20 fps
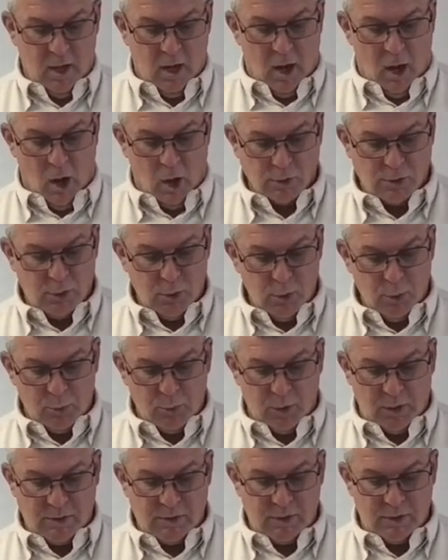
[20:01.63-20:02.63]
Also the
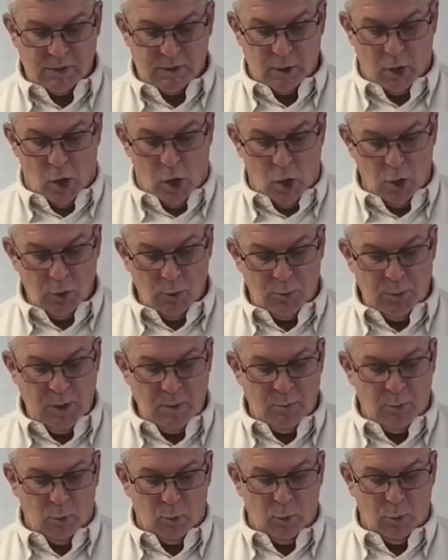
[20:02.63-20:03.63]
princes and all the
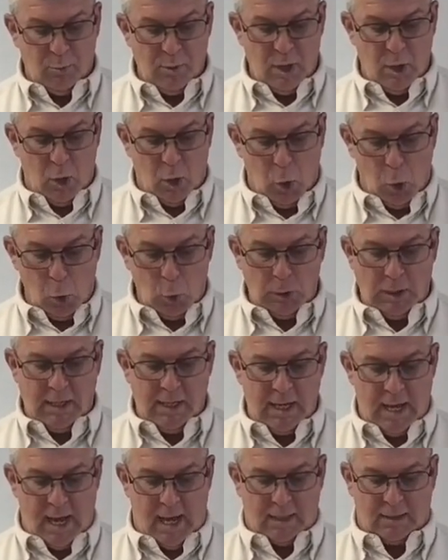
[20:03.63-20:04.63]
people will be
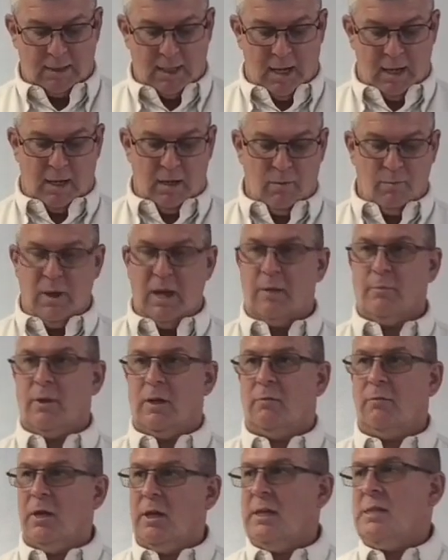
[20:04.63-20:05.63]
holy at thy
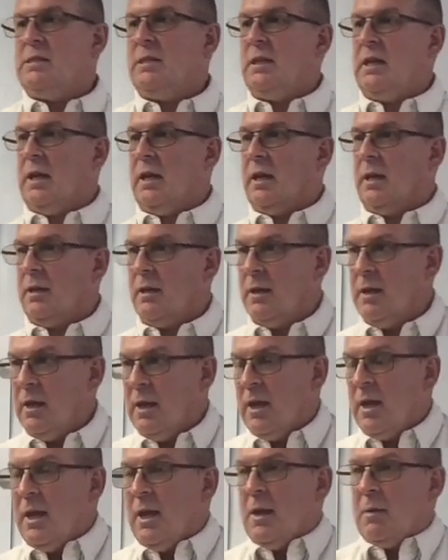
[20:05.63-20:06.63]
commandment. Well, he's the king,
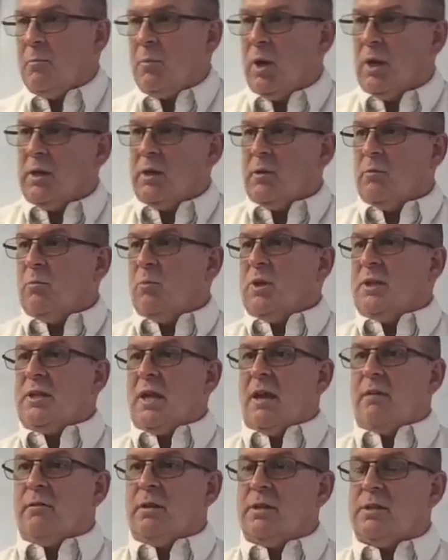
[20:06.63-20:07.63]
but
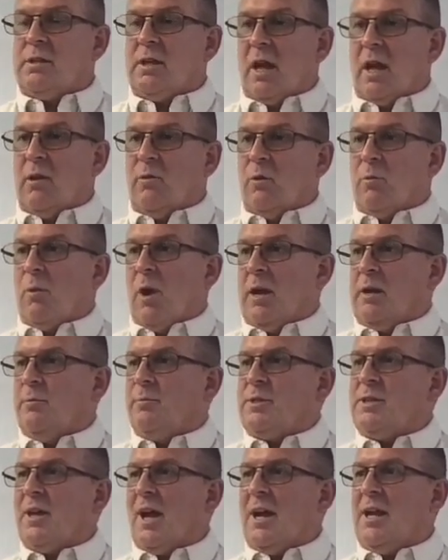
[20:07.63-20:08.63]
David is kind of reminding him.
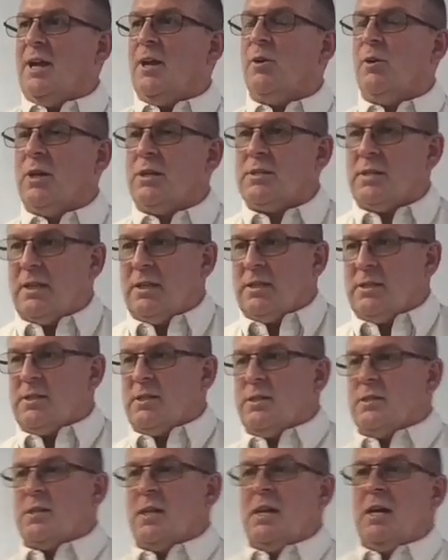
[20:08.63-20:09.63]
It's kind of interesting. This
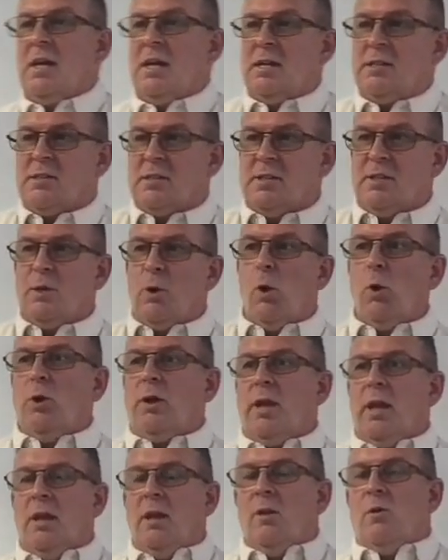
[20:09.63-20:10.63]
is the
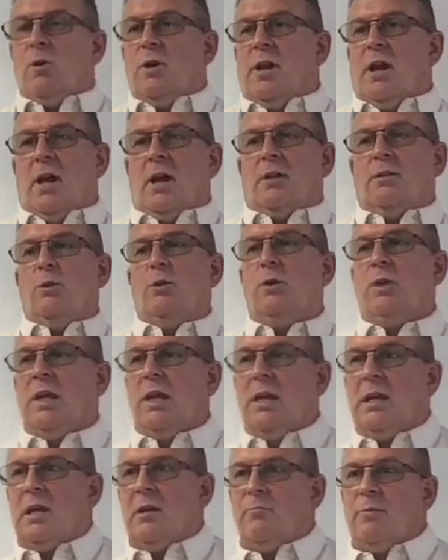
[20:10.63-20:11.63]
old king going out, new
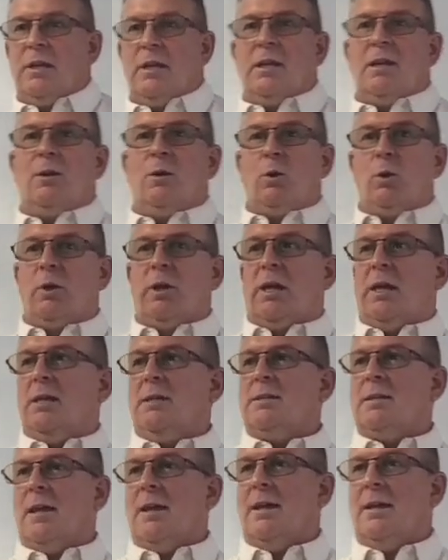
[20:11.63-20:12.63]
king coming in, old king
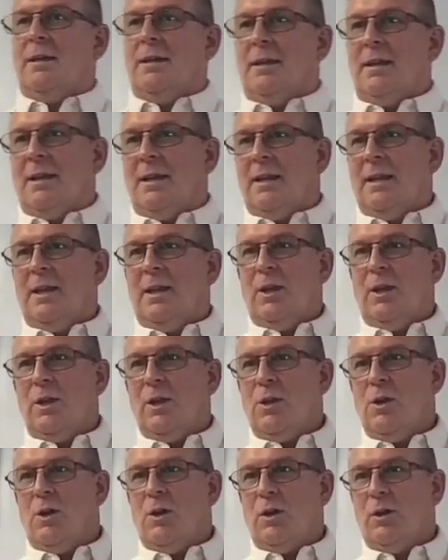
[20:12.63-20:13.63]
saying,
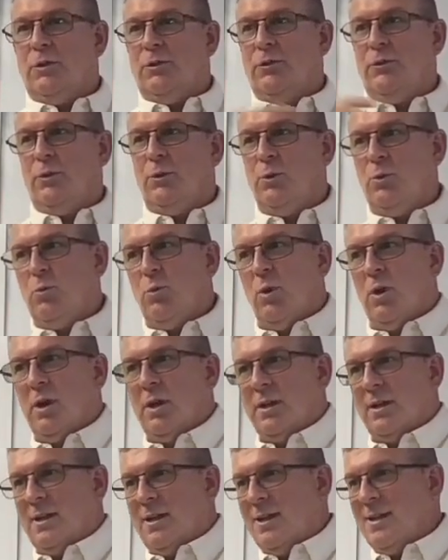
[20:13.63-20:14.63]
y'all do
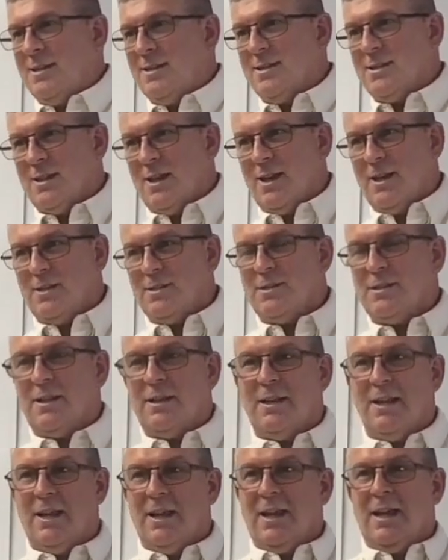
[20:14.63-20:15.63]
what he says,
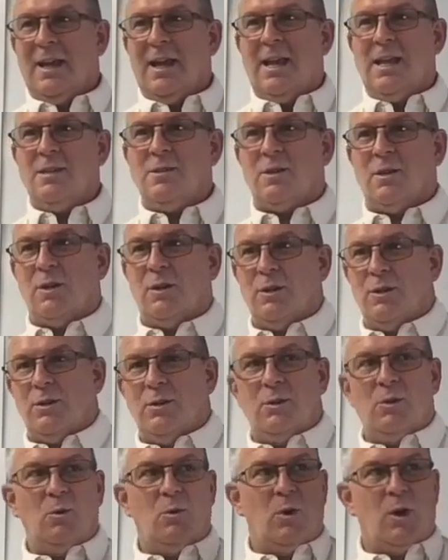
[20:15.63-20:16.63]
and he's going to
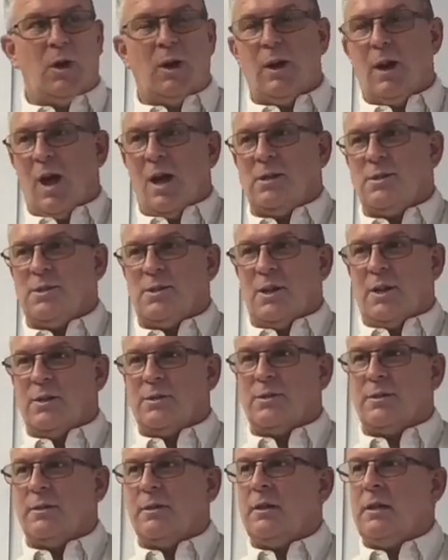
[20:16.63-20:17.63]
do what God
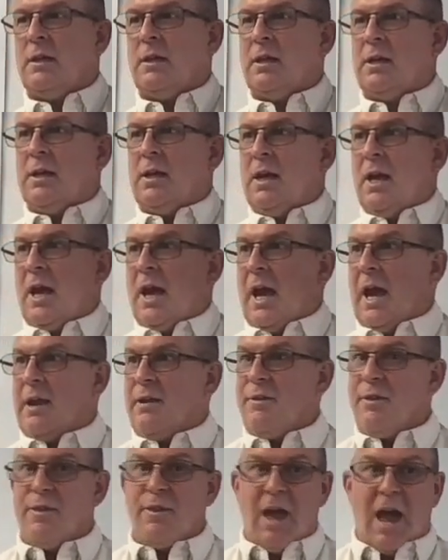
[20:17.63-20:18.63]
says.
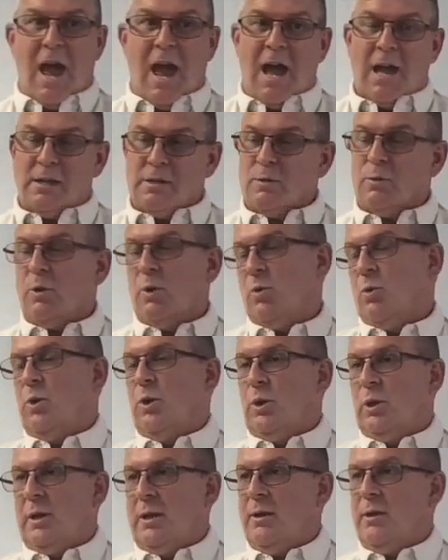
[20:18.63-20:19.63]
And that's what
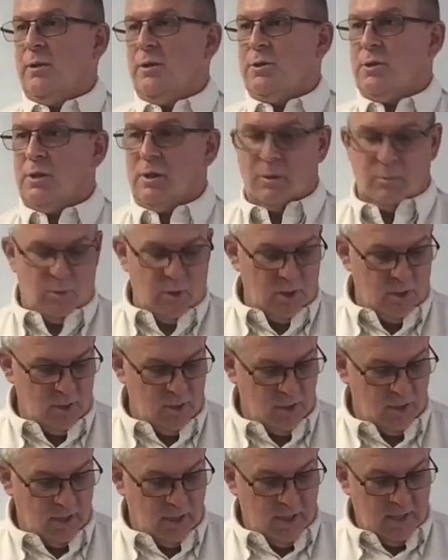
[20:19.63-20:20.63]
real leadership
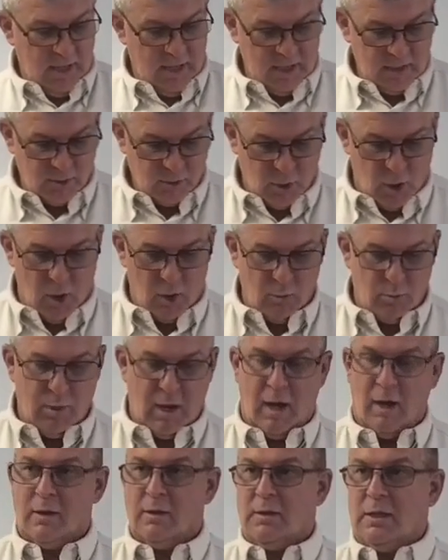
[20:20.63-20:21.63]
is all
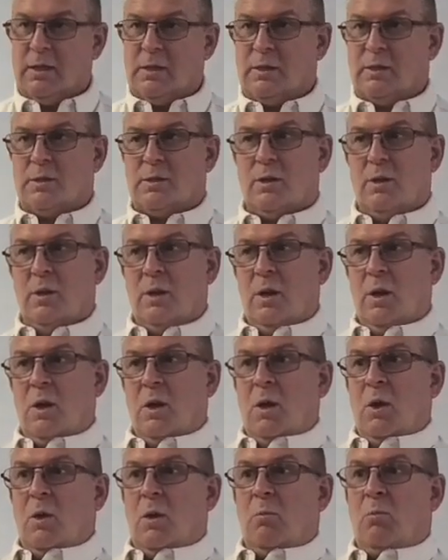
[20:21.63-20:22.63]
about, is
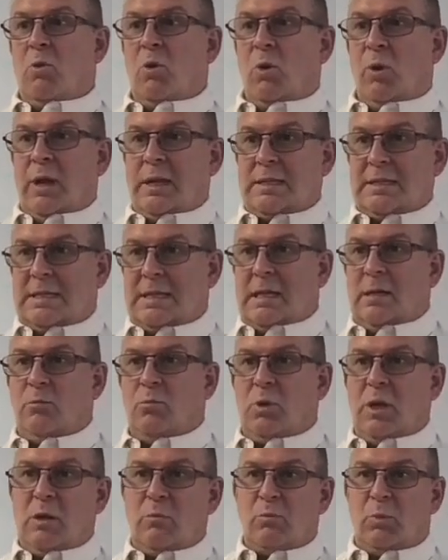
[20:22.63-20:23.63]
pointing
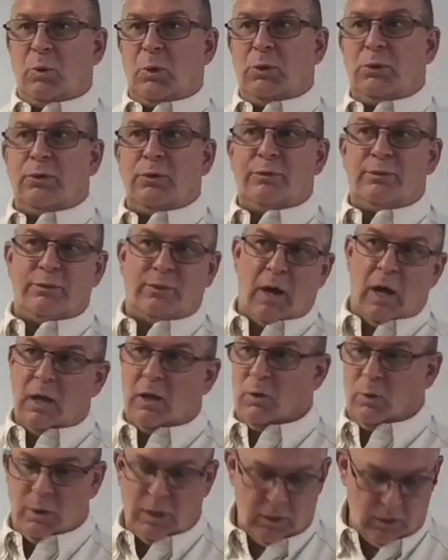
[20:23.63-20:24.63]
people to
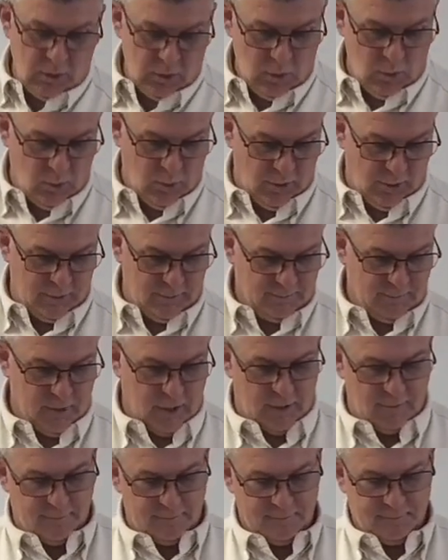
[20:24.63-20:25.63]
following the Lord.
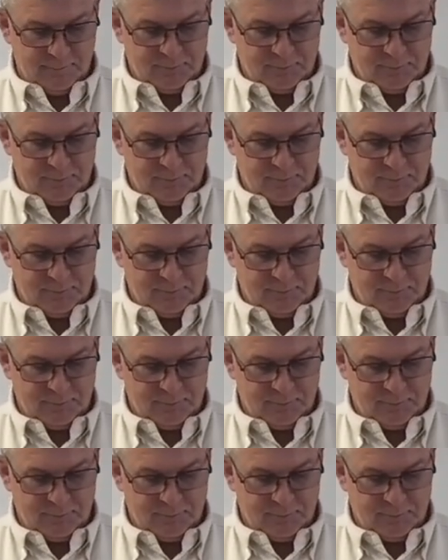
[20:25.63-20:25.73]
Okay?